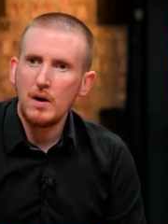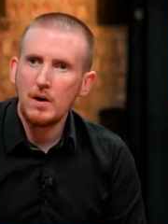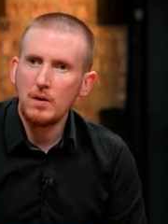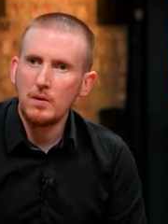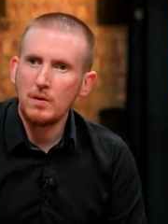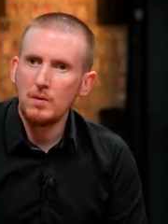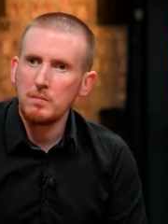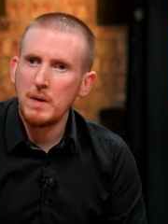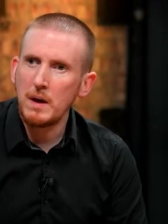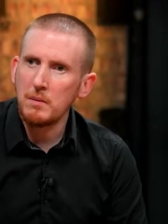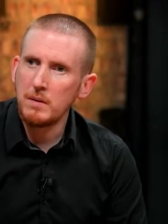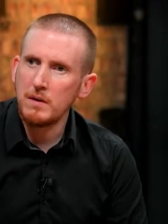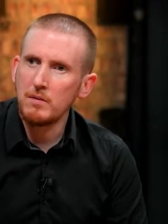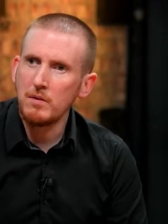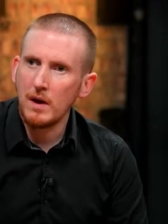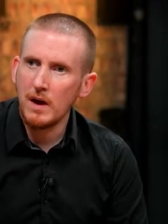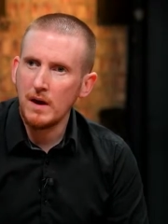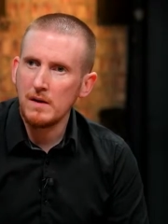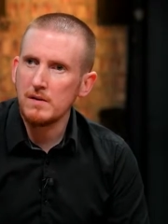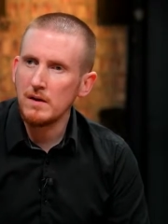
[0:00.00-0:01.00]
who made me
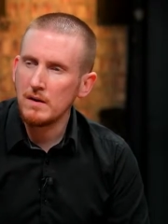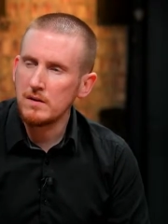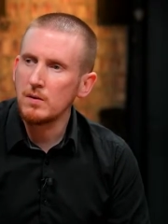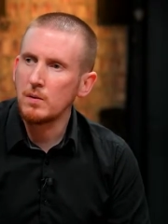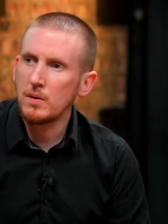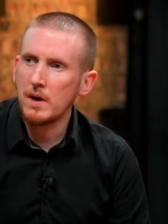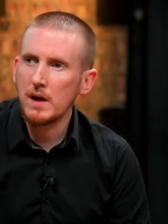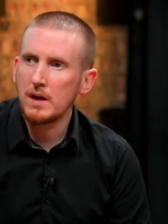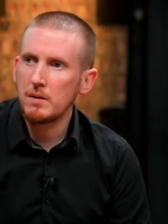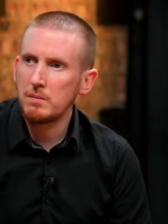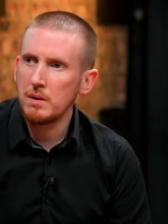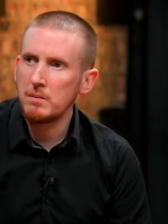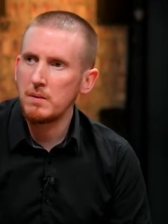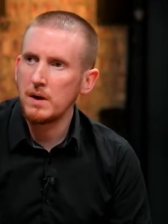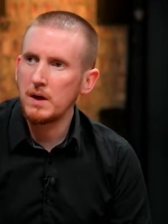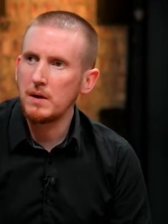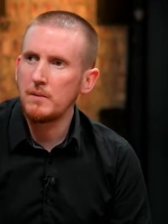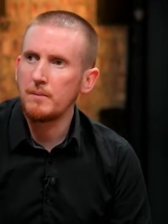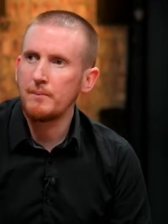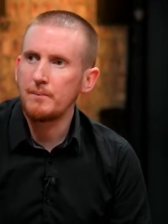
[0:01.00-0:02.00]
realize that it's okay to be
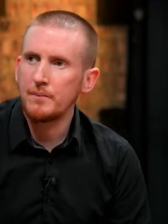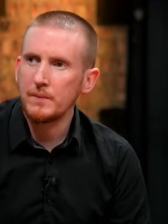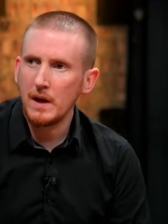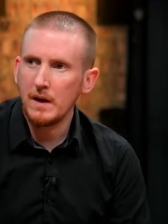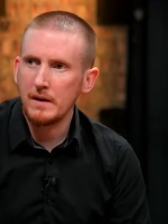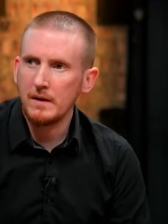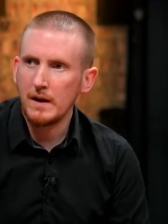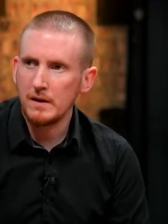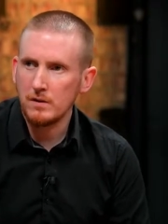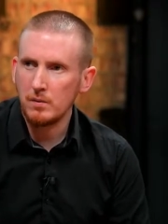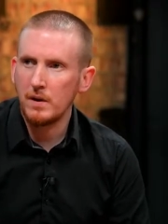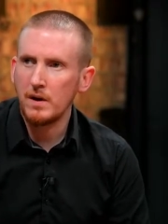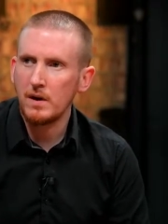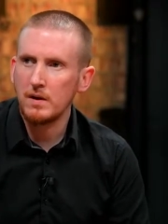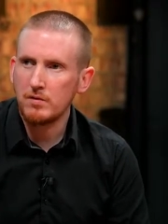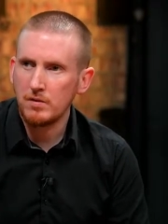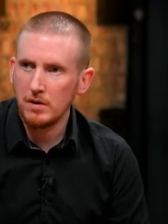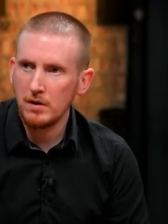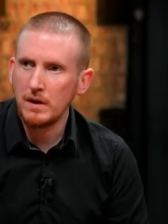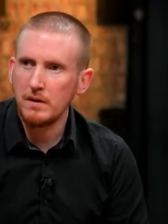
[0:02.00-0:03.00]
me. And that's when I
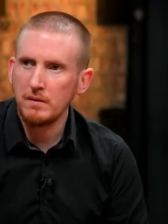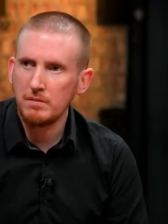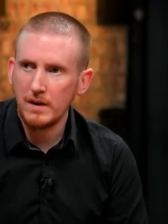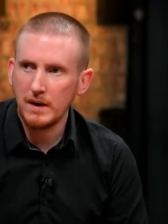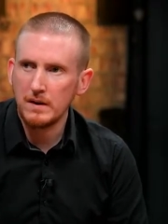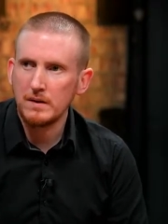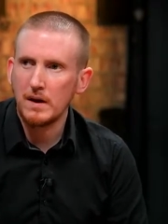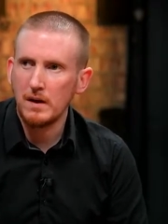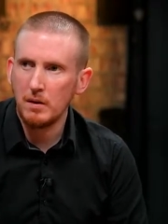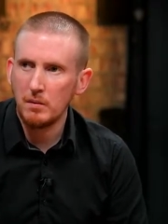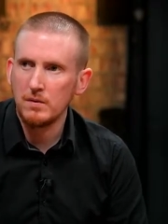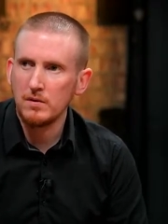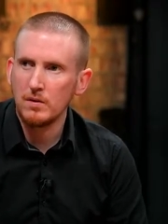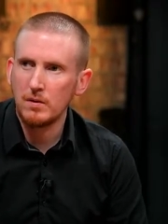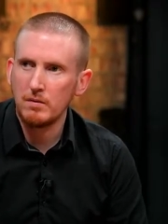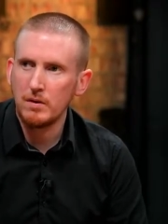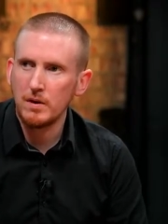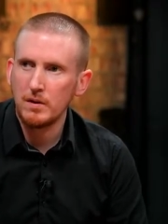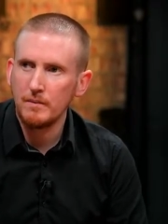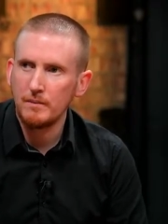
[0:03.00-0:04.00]
truly felt that it was
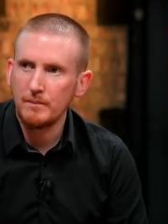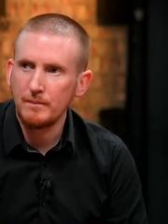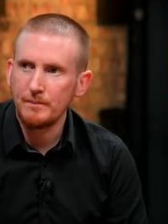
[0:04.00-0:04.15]
over.